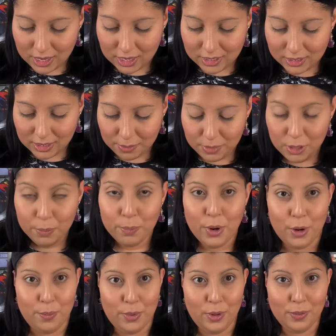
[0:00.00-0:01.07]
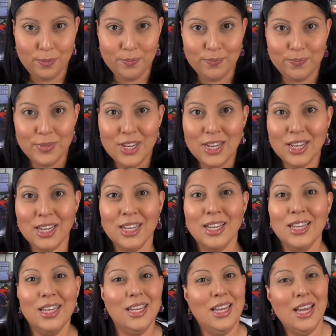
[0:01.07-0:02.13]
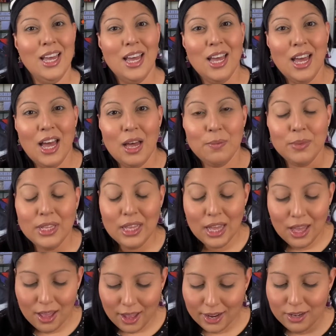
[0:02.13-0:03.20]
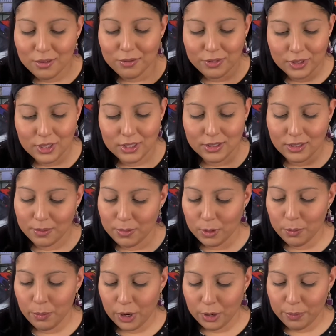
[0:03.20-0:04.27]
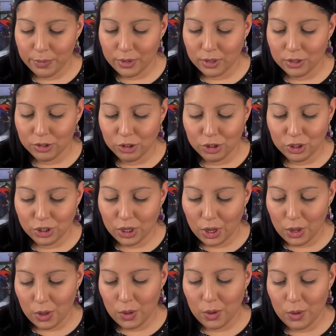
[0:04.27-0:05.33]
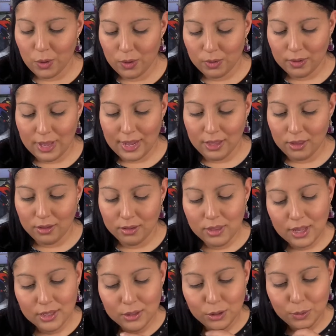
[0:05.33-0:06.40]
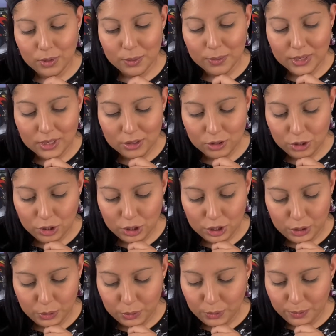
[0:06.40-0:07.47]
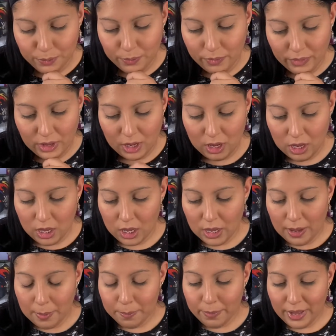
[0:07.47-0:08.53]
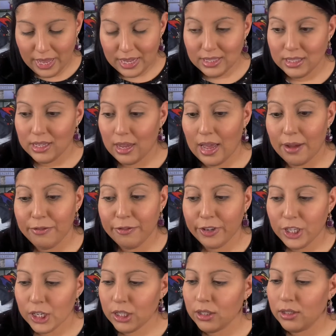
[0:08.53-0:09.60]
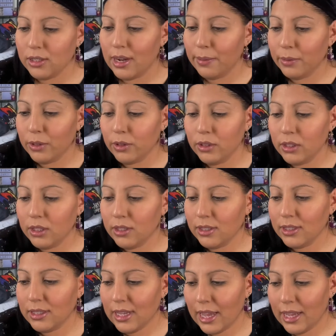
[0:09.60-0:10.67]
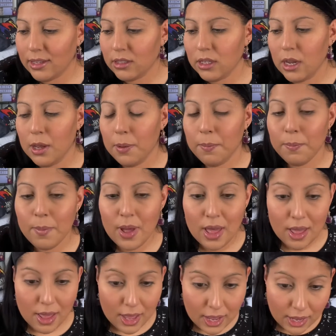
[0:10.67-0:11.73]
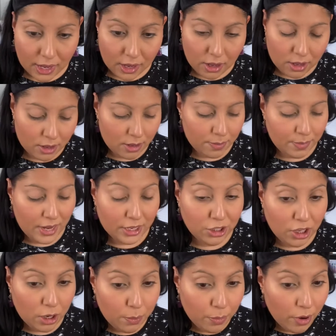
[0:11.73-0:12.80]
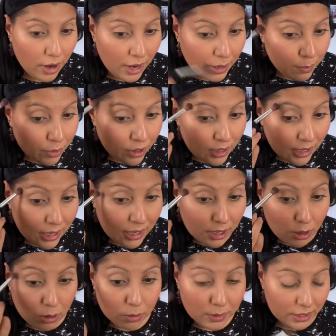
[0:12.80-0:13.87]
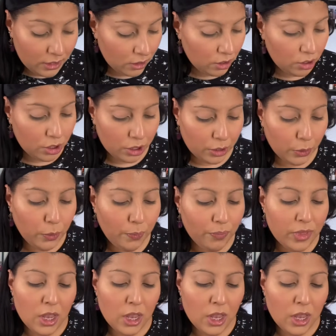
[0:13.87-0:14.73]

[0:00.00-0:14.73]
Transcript: something purple. I'm kind of feeling something purple, so I think that's what I'm gonna do. But first, I'm going to set my eyeshadow primer like I always do.